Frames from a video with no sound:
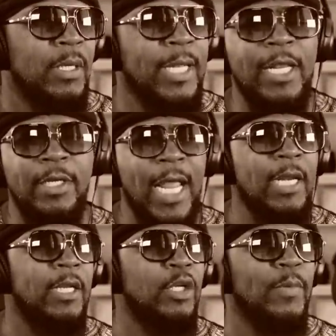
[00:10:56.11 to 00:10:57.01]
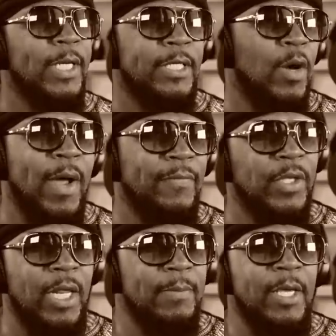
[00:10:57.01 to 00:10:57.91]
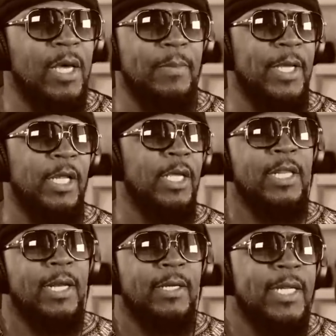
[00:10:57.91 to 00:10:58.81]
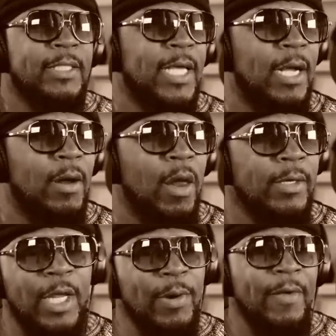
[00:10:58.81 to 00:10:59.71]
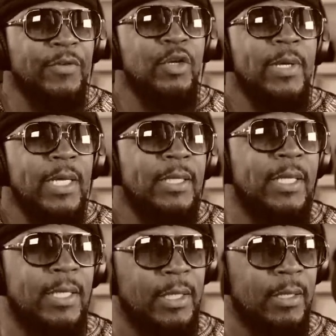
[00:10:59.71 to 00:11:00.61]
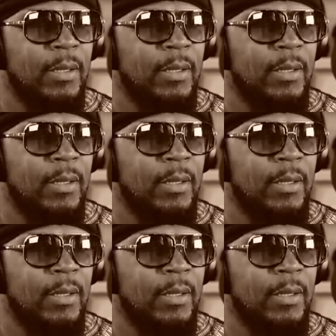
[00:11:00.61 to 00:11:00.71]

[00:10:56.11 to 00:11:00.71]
They, they literally don't have to let me come in and eat at a discount. They don't have to do anything.